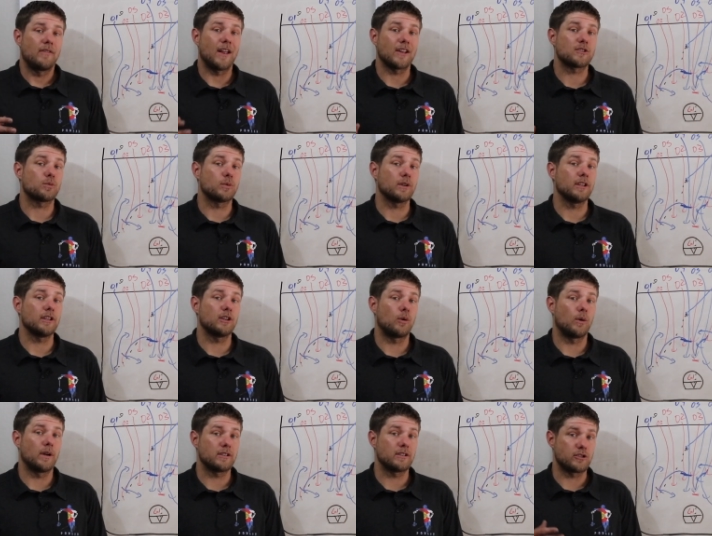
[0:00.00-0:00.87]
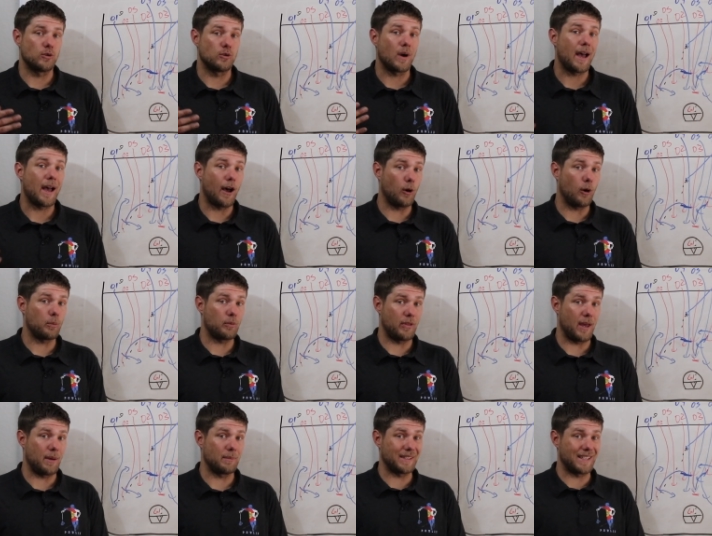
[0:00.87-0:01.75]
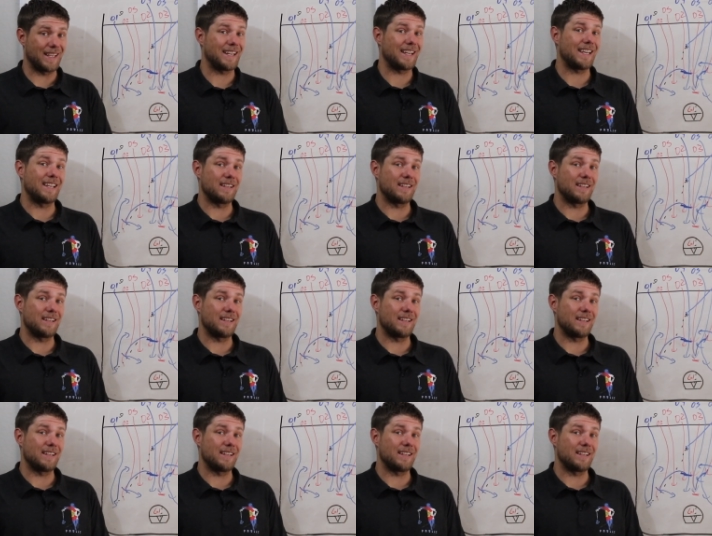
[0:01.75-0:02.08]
that's really going to help them get